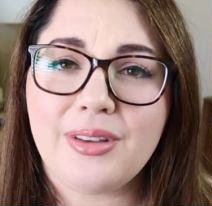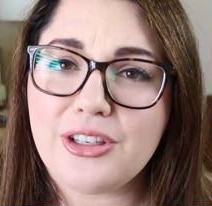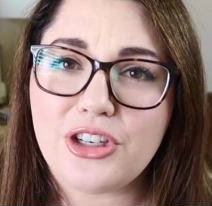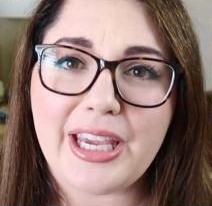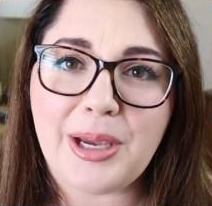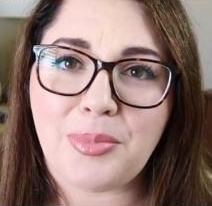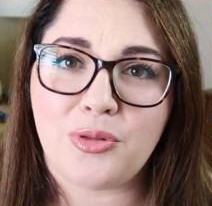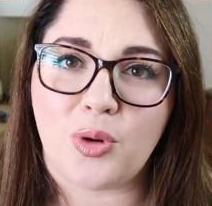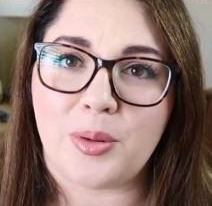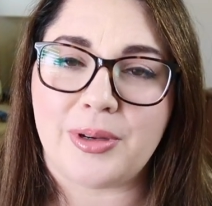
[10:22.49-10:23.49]
She can't
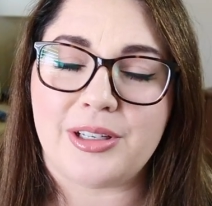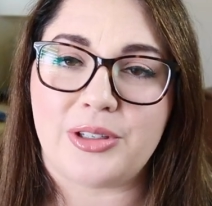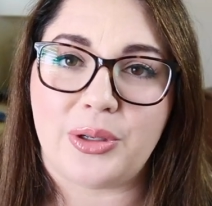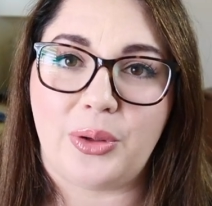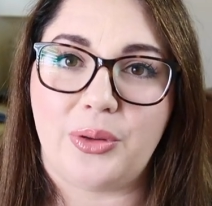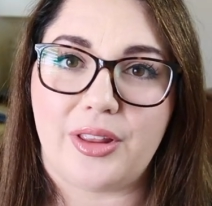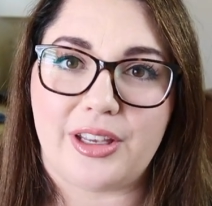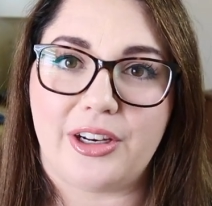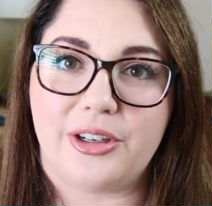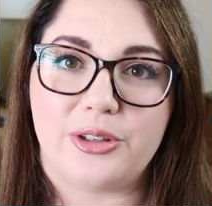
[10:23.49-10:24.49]
perform until the
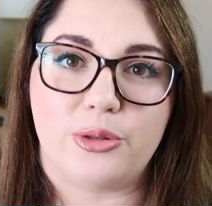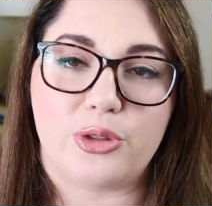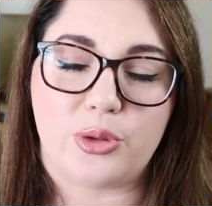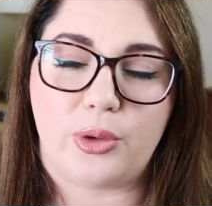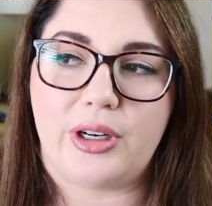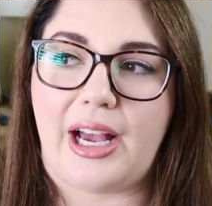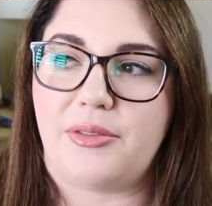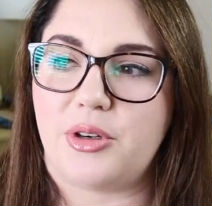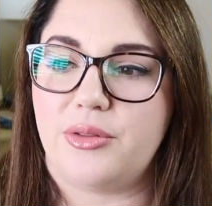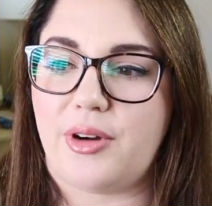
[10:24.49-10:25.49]
theater is restored
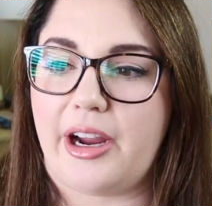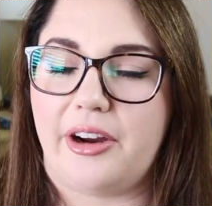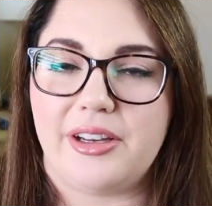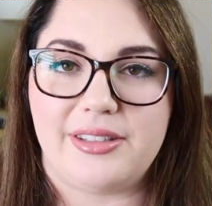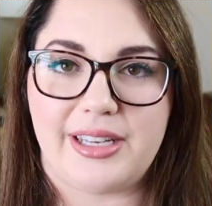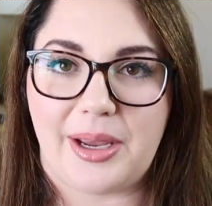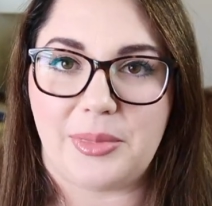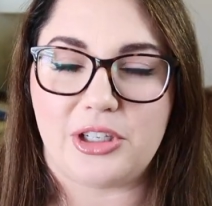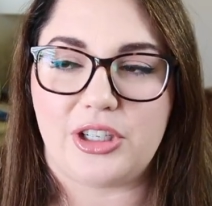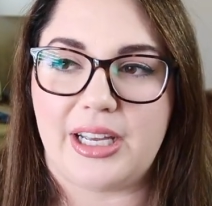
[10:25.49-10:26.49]
after a fire has
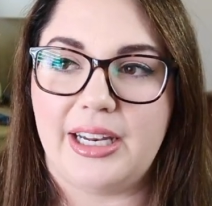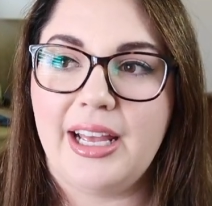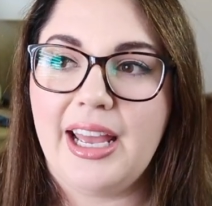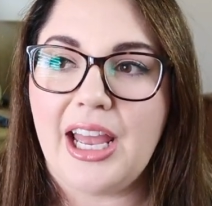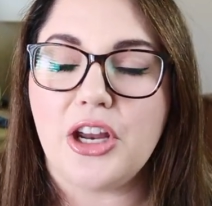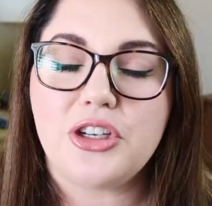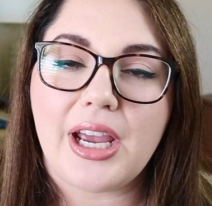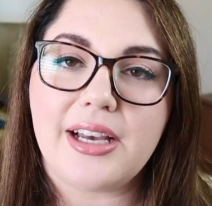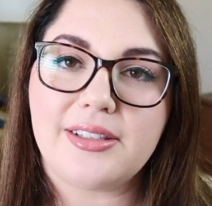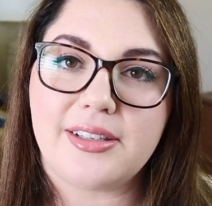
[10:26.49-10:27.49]
damaged it, and she
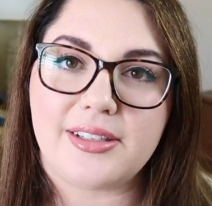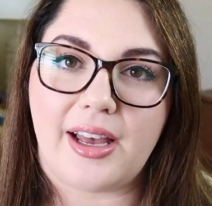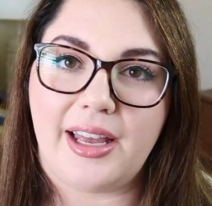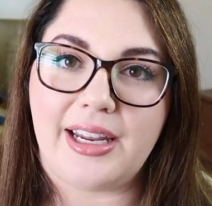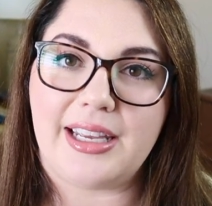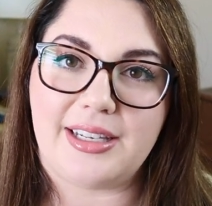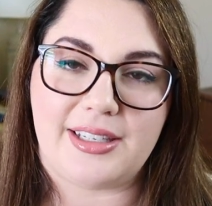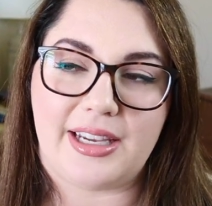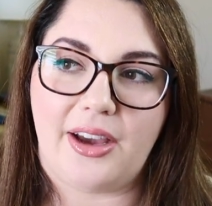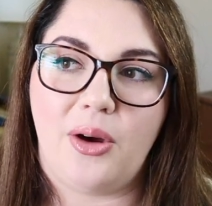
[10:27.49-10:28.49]
has a son,
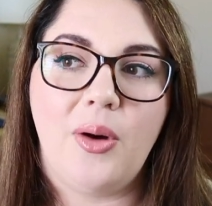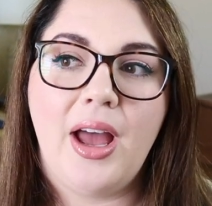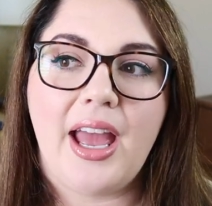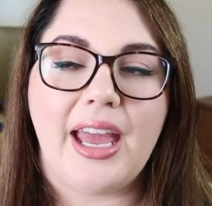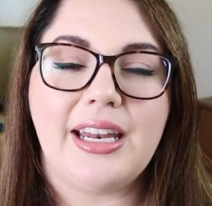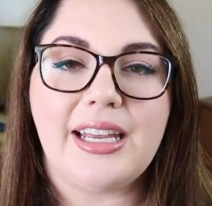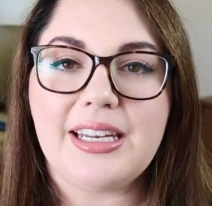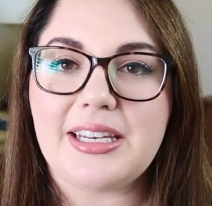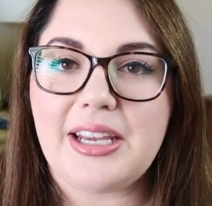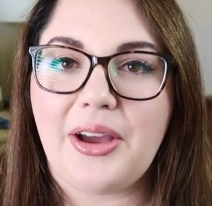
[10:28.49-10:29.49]
Indio. And
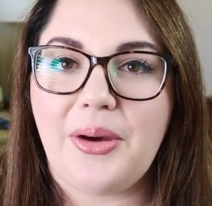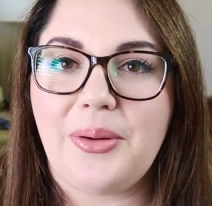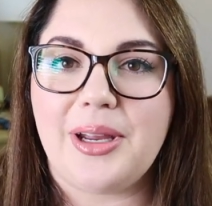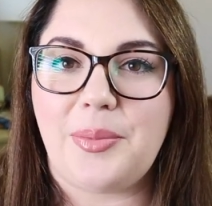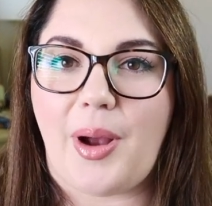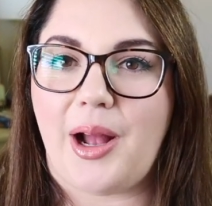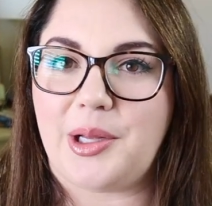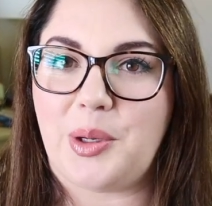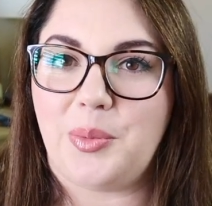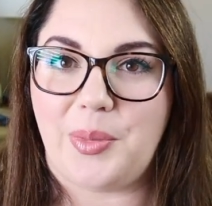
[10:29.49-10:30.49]
Indio and
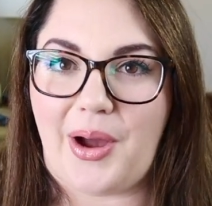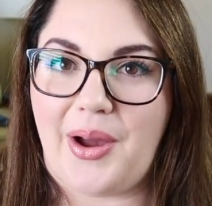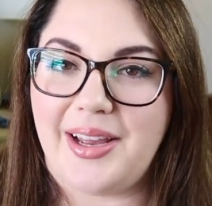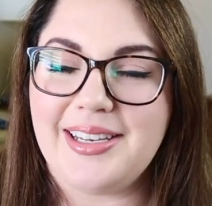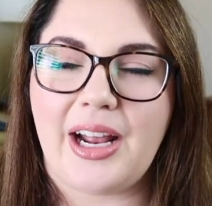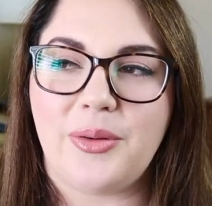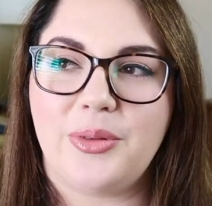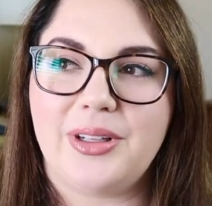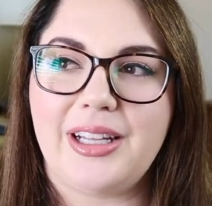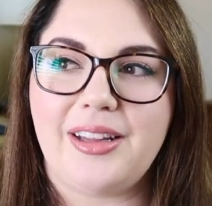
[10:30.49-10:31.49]
Apollo bond, and I
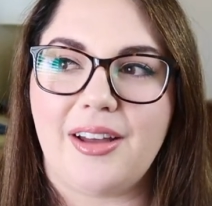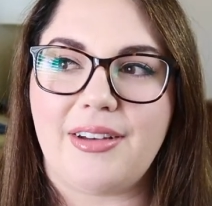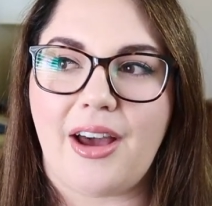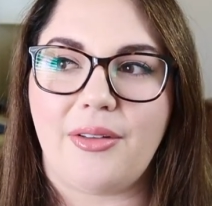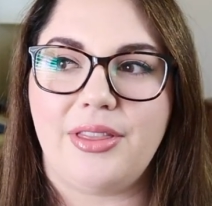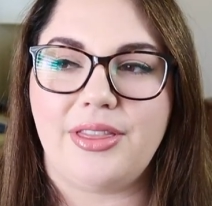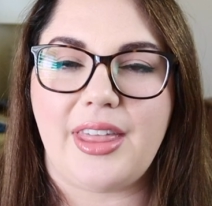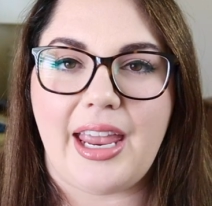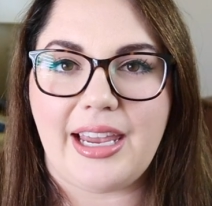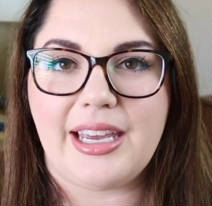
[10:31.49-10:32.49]
really love how
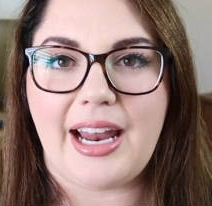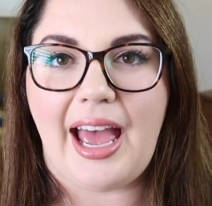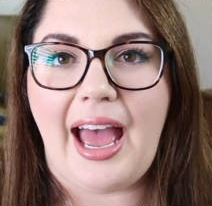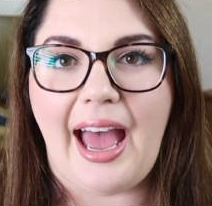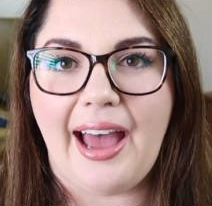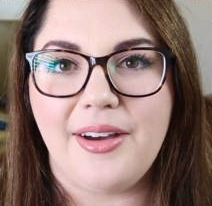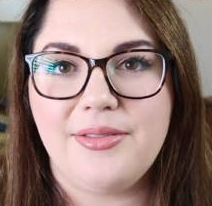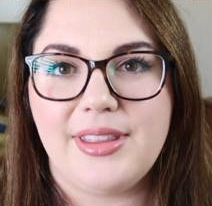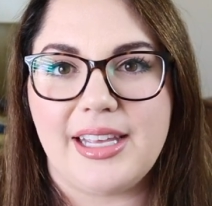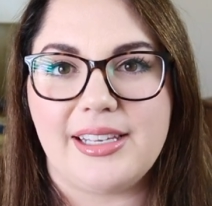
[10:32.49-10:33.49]
they can
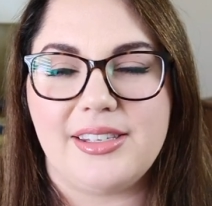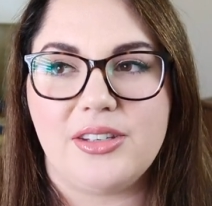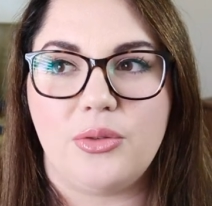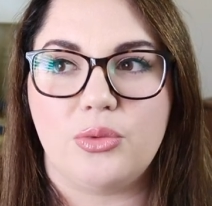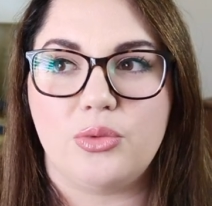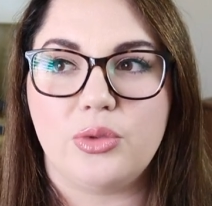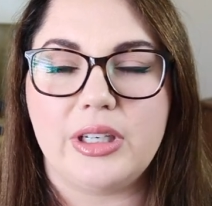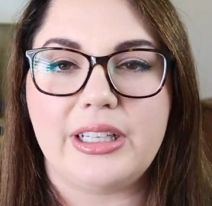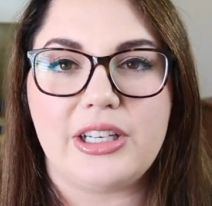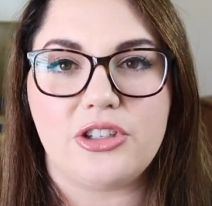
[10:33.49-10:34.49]
have this
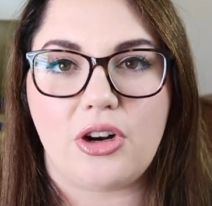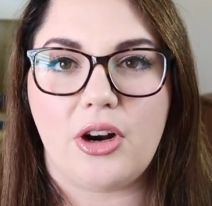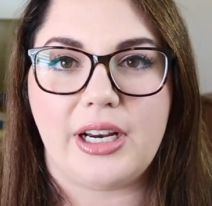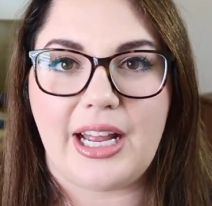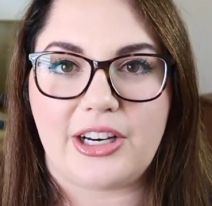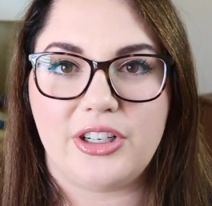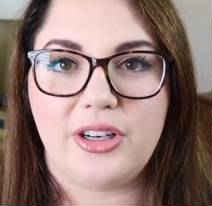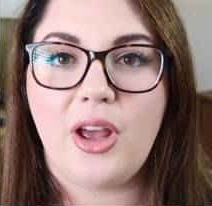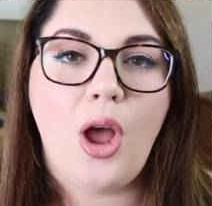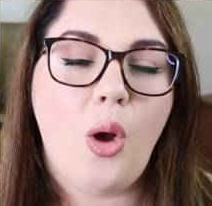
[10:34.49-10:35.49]
really strong connection